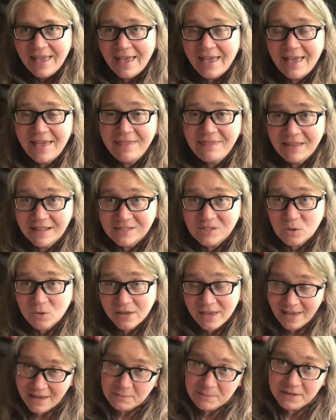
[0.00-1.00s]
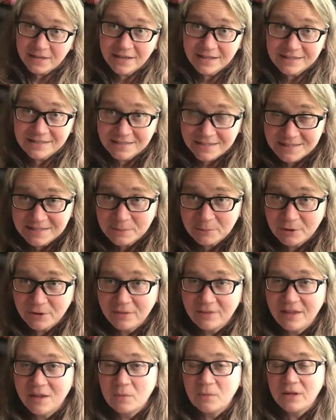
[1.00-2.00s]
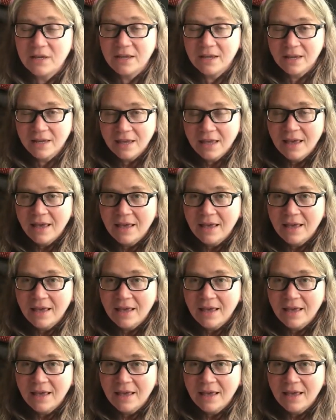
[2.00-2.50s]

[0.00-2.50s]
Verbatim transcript: And that's okay because it is a birthday week.